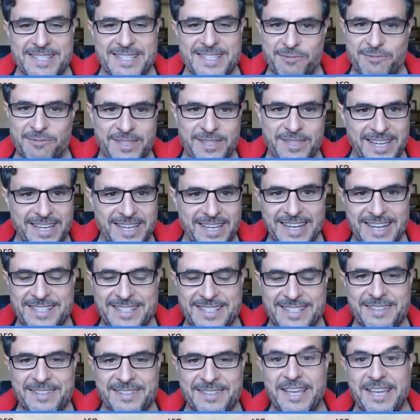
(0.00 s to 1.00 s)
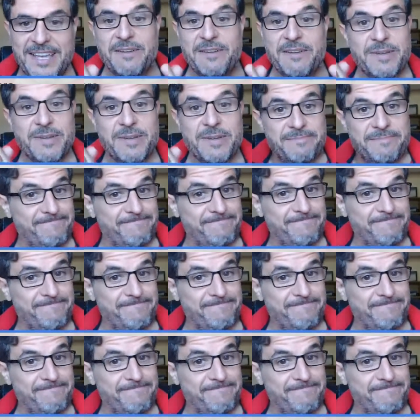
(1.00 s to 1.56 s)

They were the guys that, but